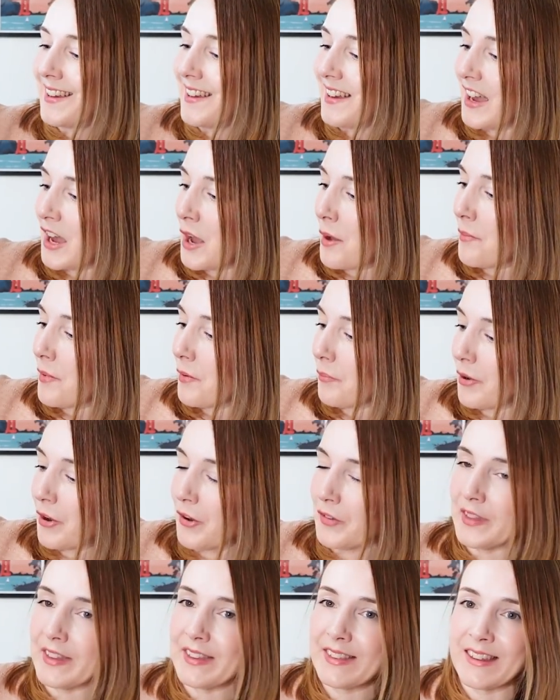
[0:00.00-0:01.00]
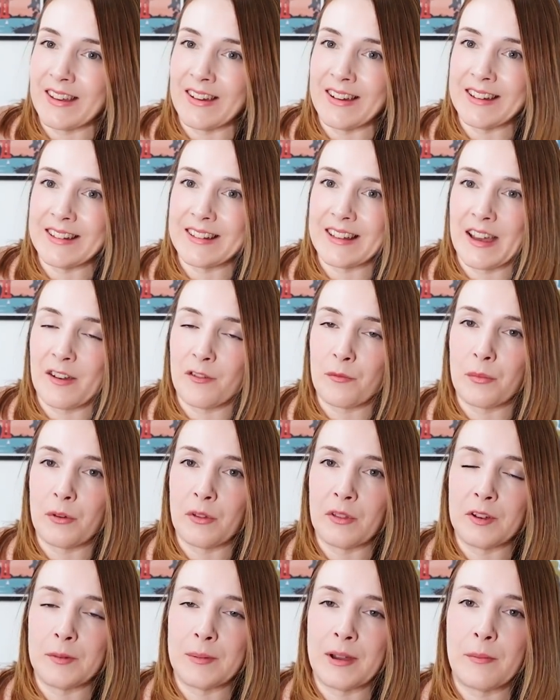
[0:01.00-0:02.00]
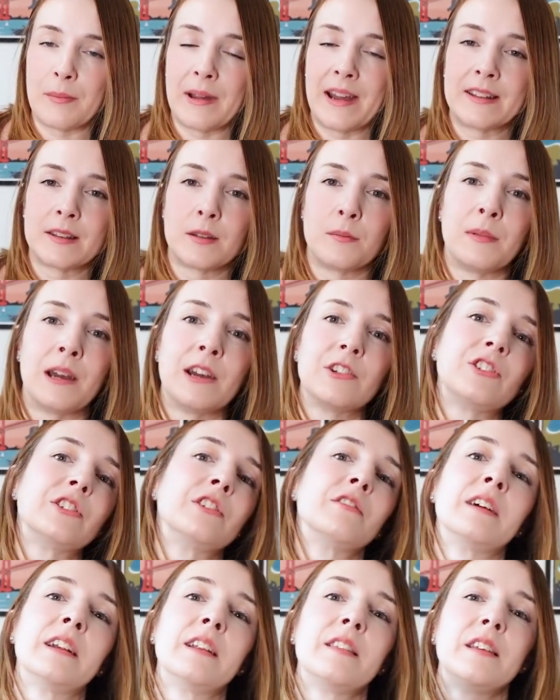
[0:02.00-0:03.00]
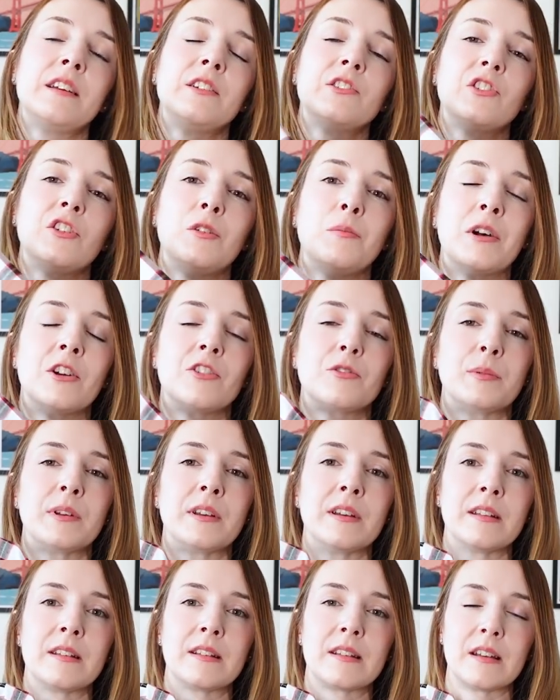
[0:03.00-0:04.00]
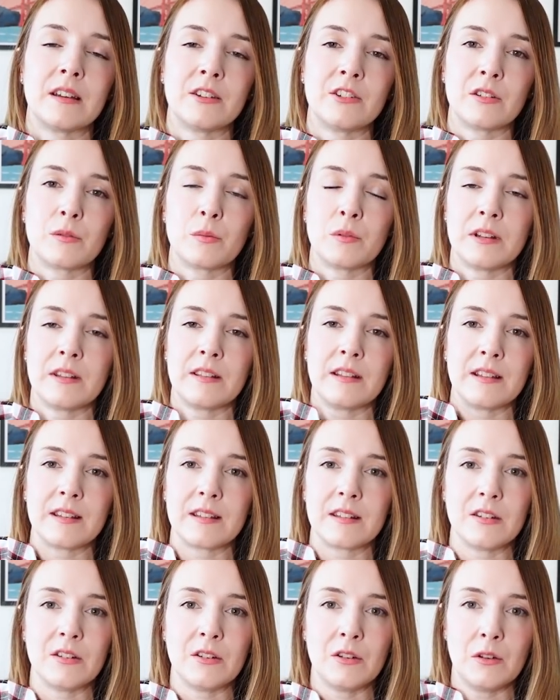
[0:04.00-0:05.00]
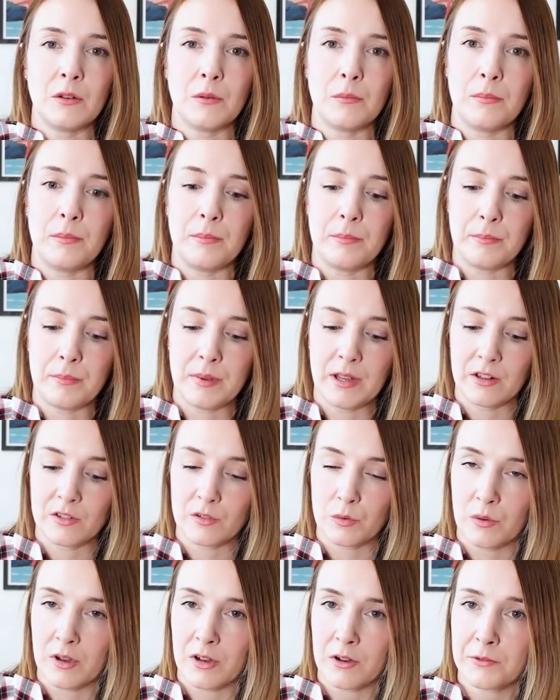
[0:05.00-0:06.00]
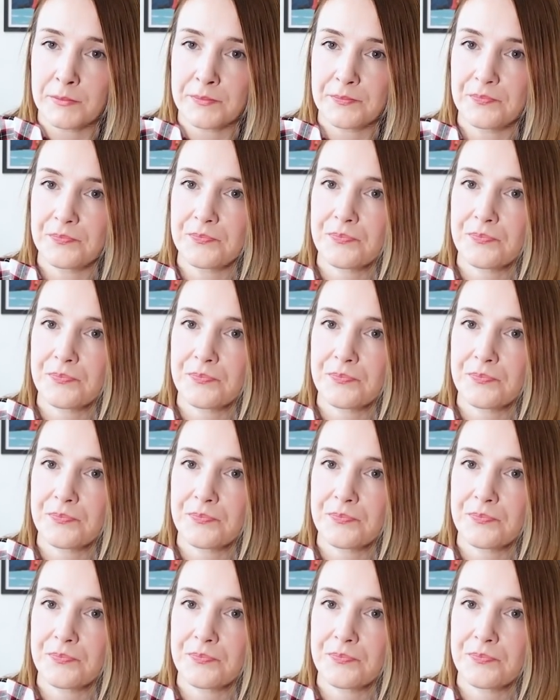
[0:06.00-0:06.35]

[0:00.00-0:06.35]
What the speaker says: but on the sides I haven't bothered about pattern matching or anything too much because I just wanted this to be a twirl.